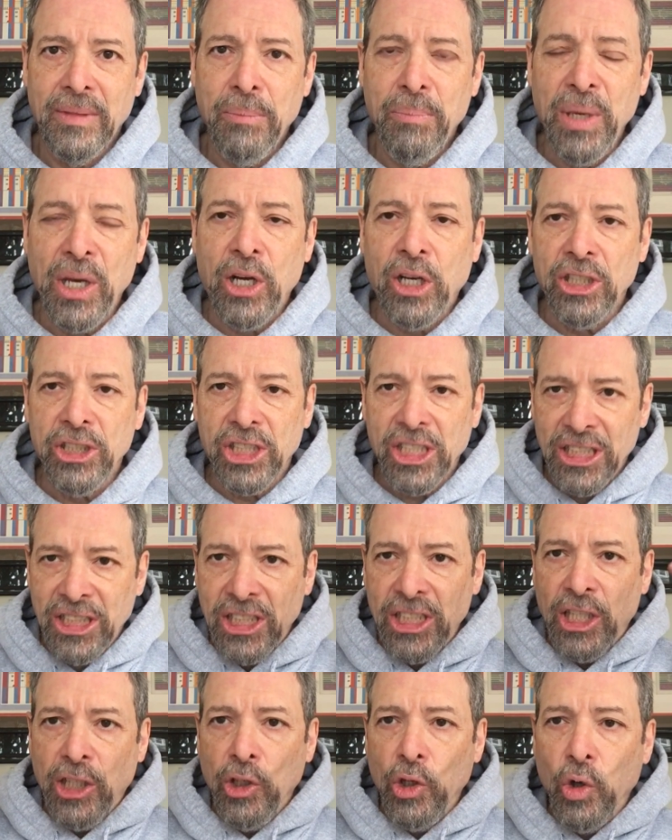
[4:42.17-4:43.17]
because it's
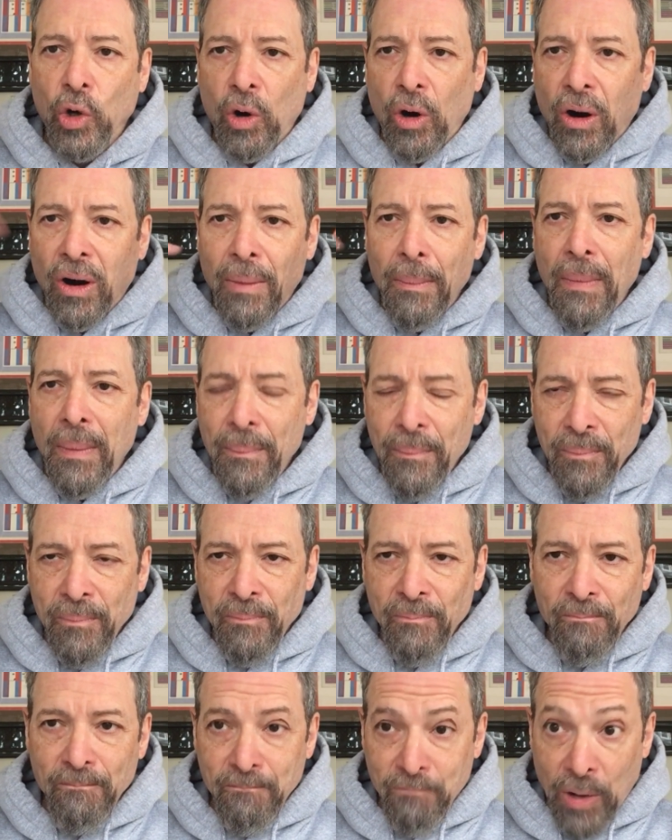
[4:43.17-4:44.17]
in your
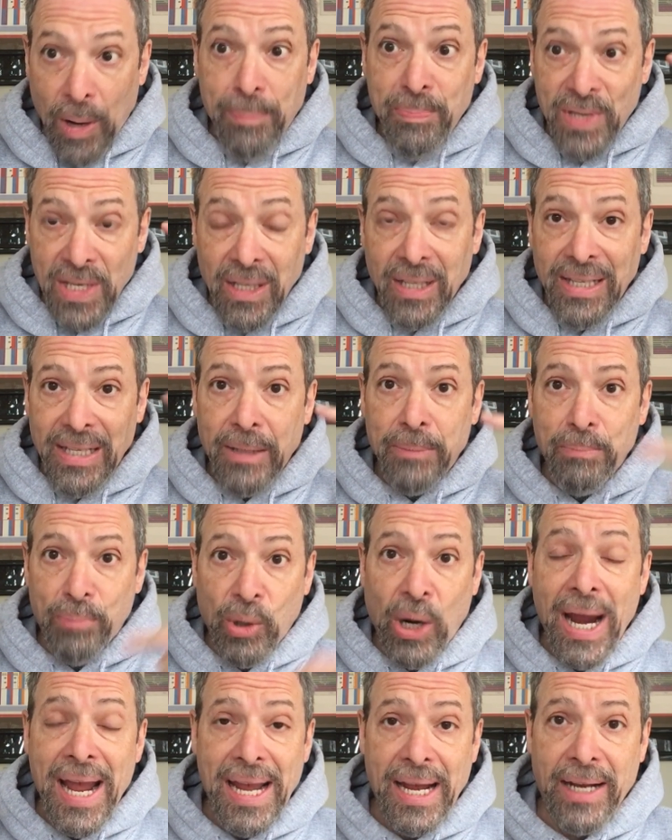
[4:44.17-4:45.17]
reptilian
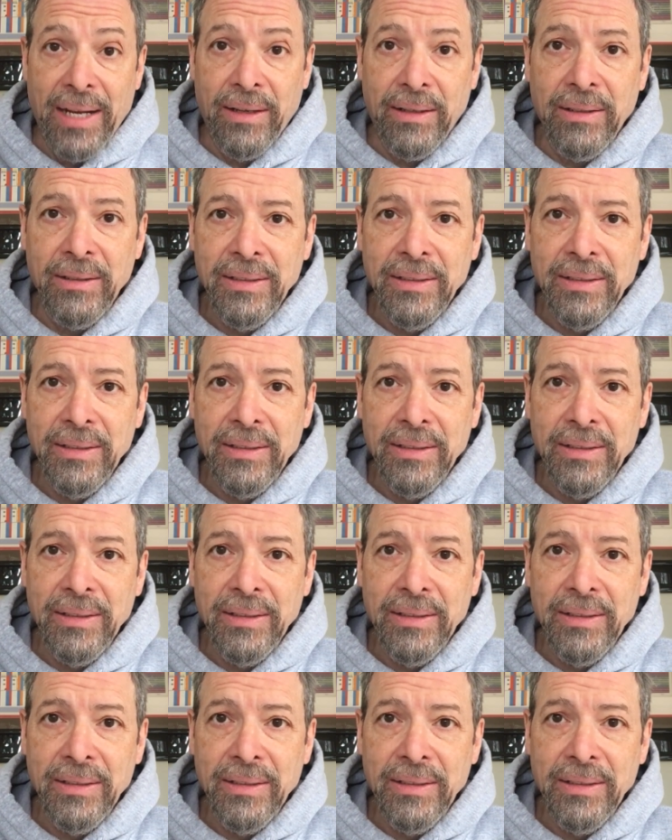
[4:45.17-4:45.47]
brain.